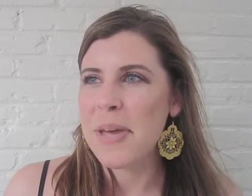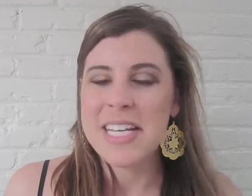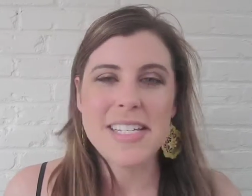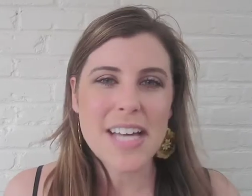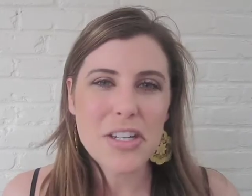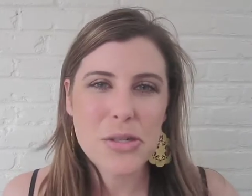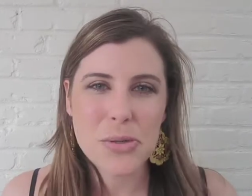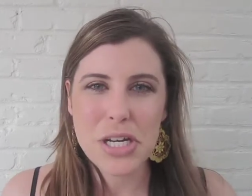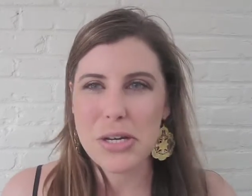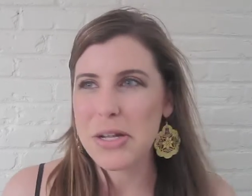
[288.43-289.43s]

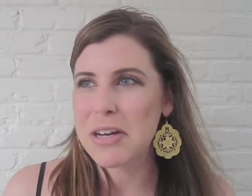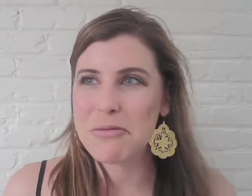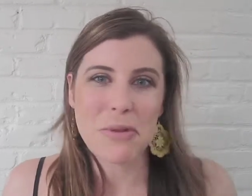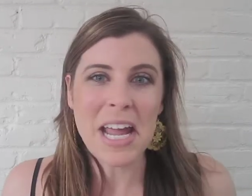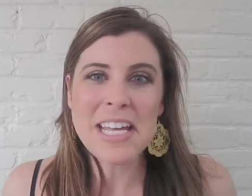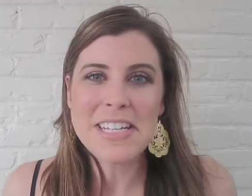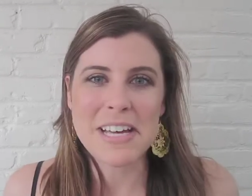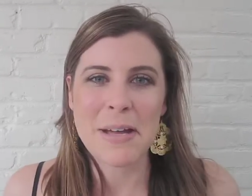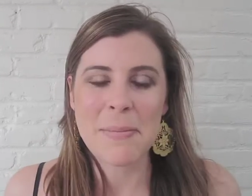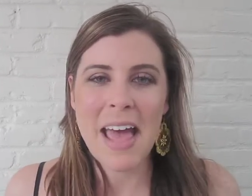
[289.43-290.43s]
industrial and
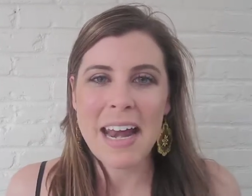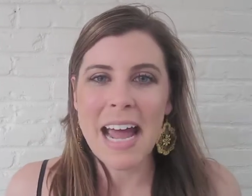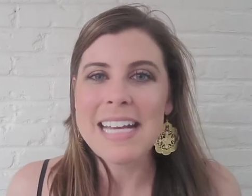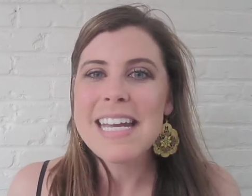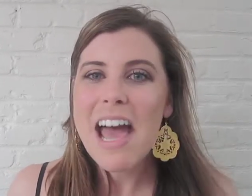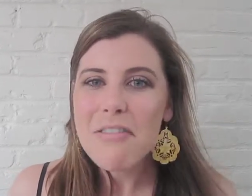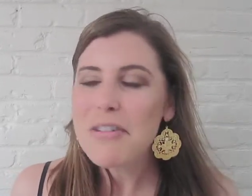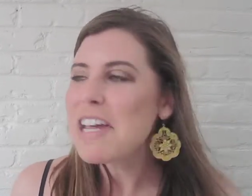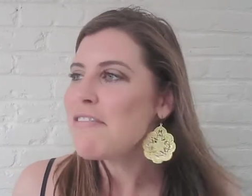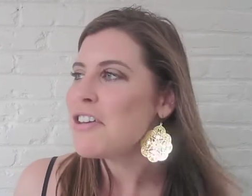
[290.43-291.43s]
random, and I
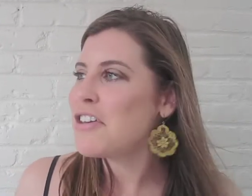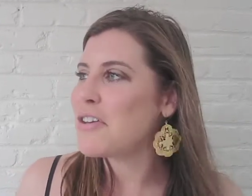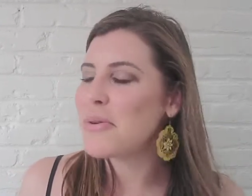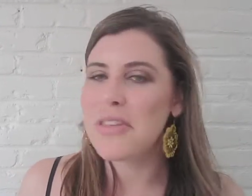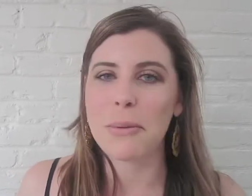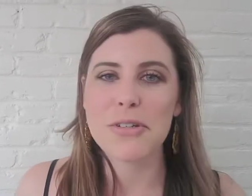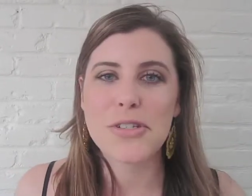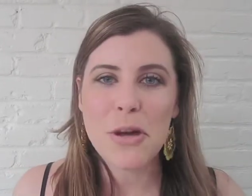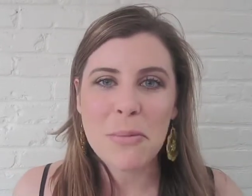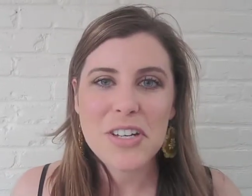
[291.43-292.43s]
never even knew there was
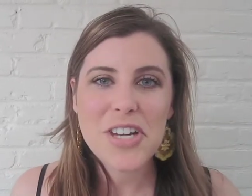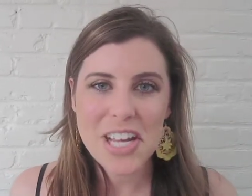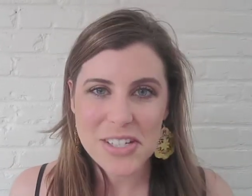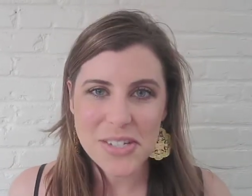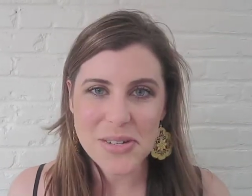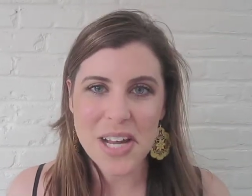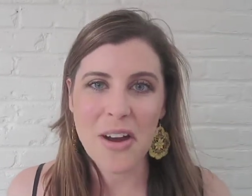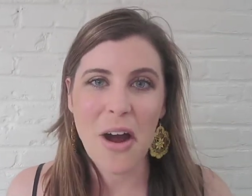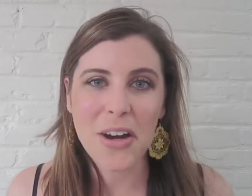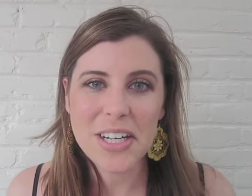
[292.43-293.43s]
so much history
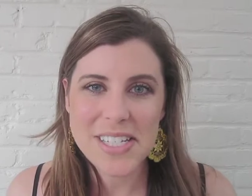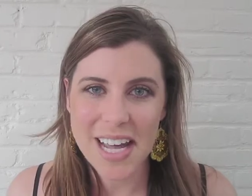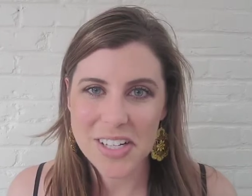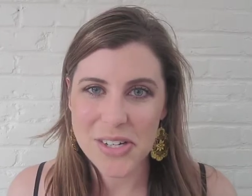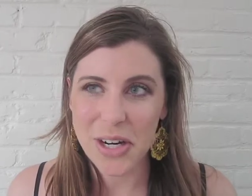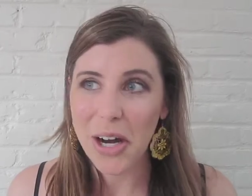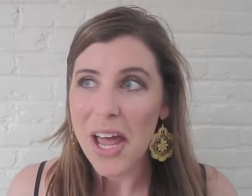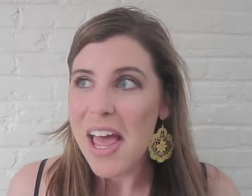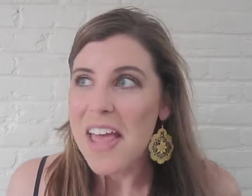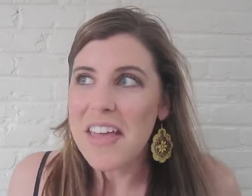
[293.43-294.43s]
and architecture
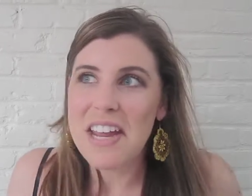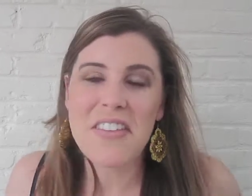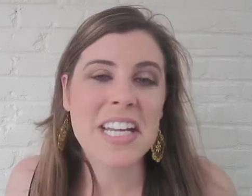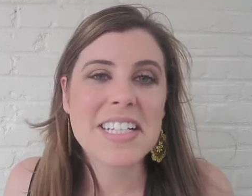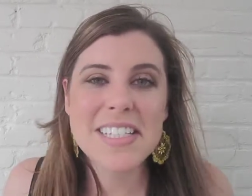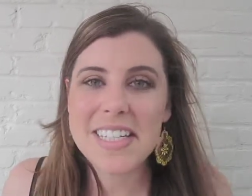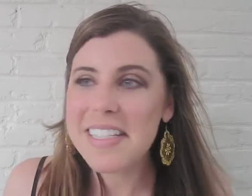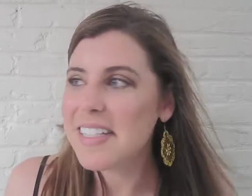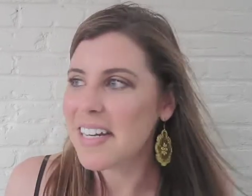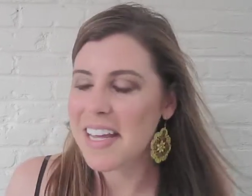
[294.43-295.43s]
that even
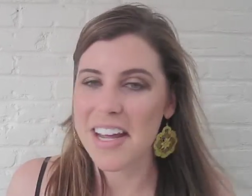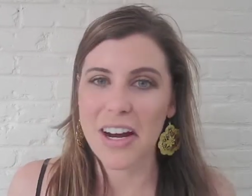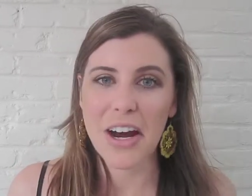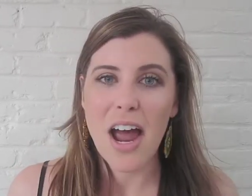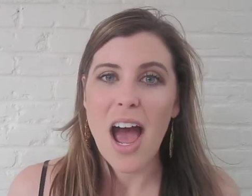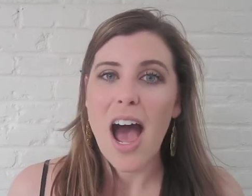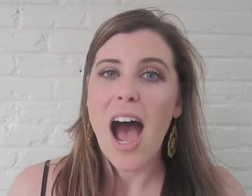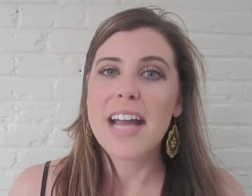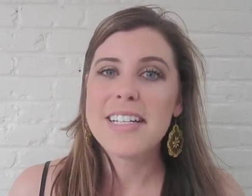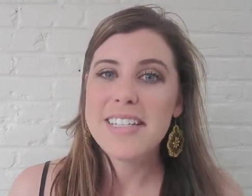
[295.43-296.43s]
existed here.
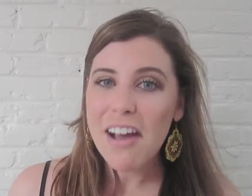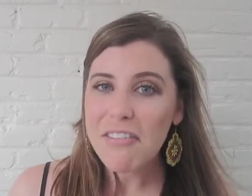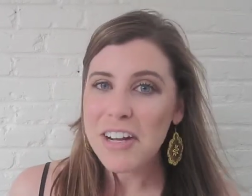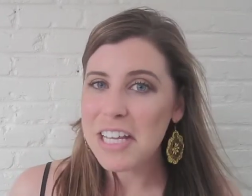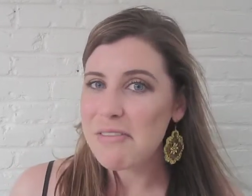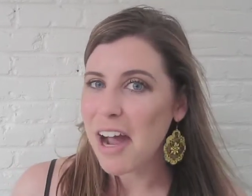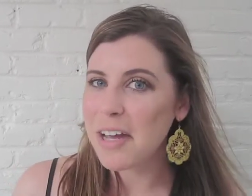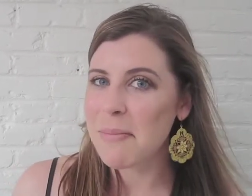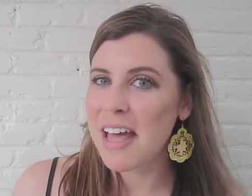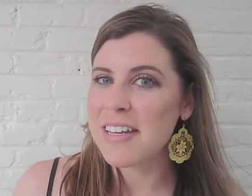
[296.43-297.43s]
I definitely
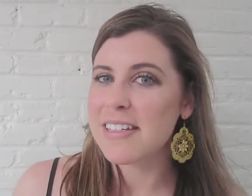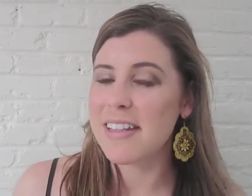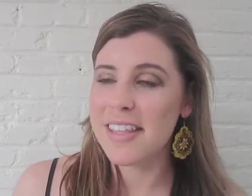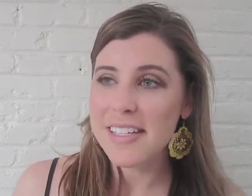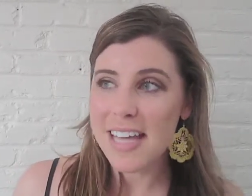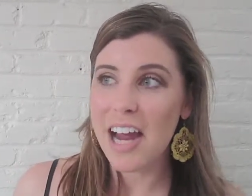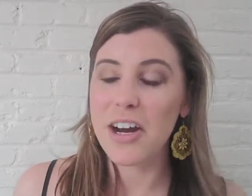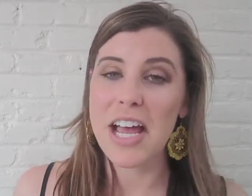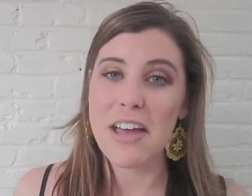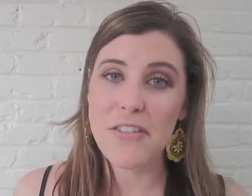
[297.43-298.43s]
recommend this
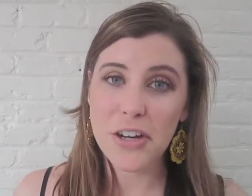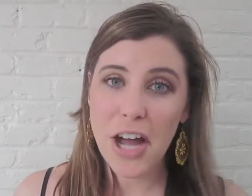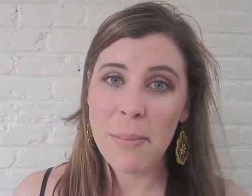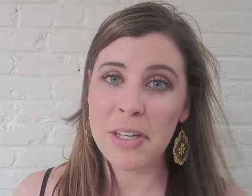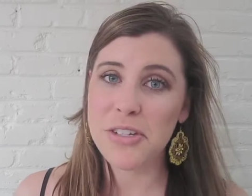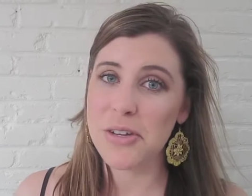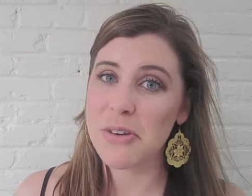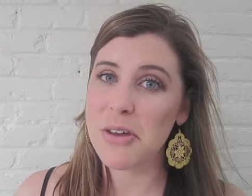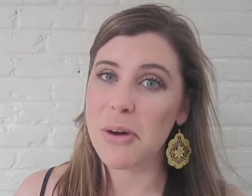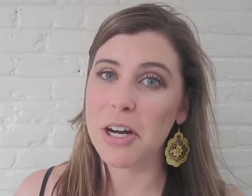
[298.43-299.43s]
area if you're coming to
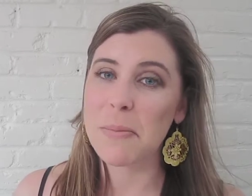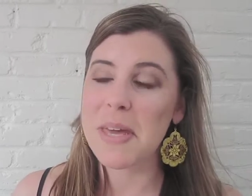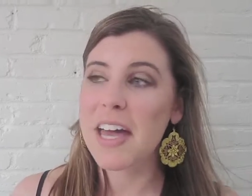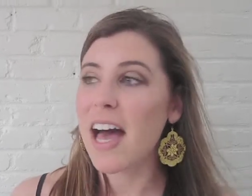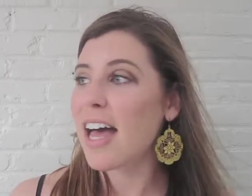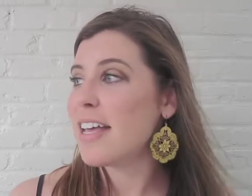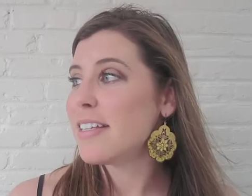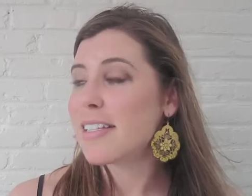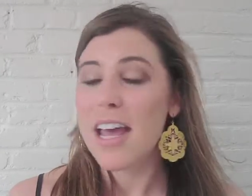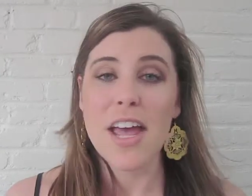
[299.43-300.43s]
New York
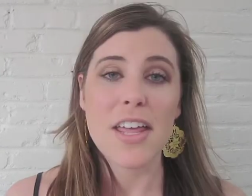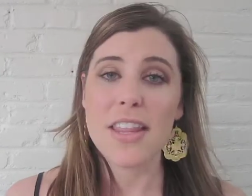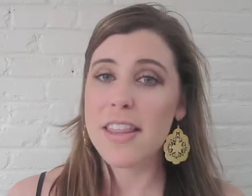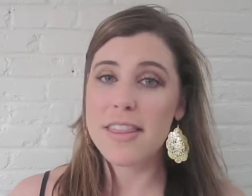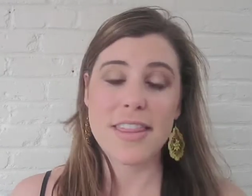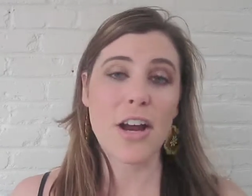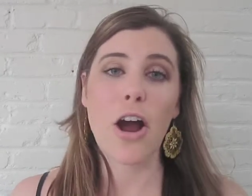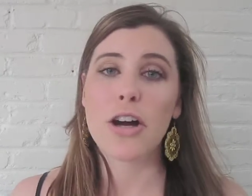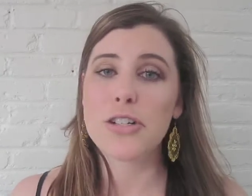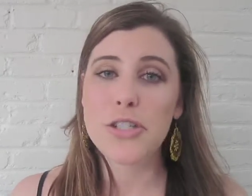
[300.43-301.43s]
because
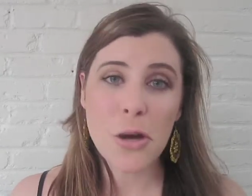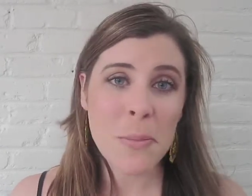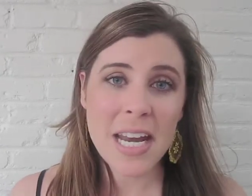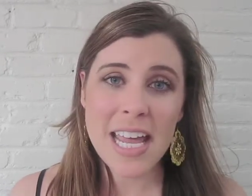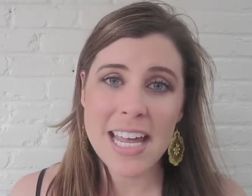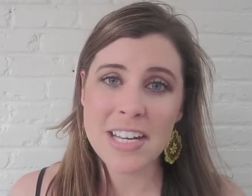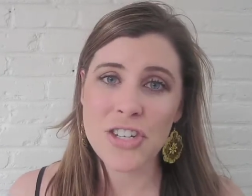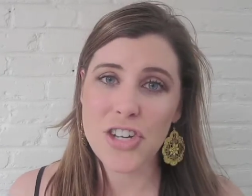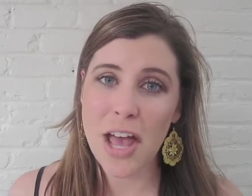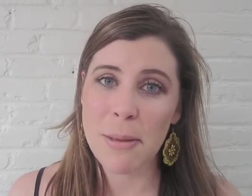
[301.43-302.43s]
There are so many
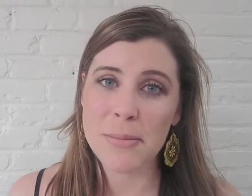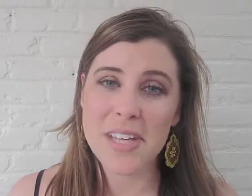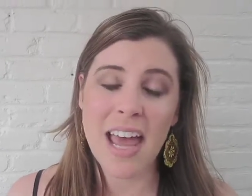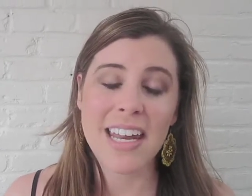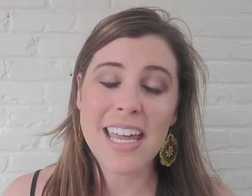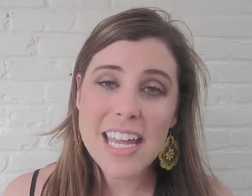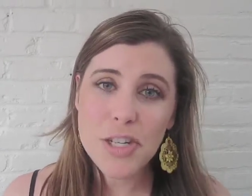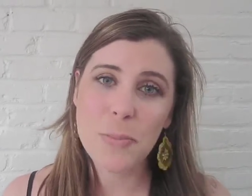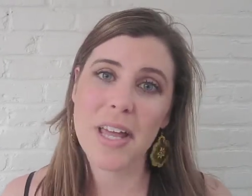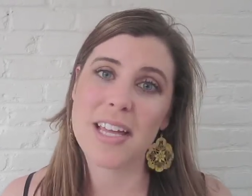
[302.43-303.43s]
hidden gems, and
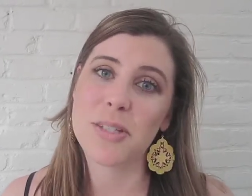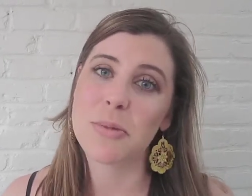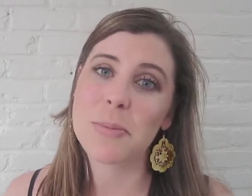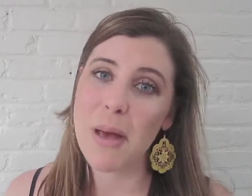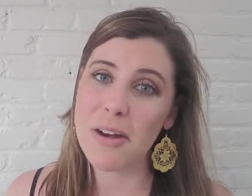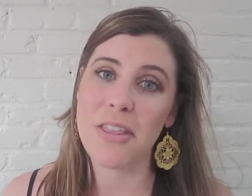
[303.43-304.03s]
each place was better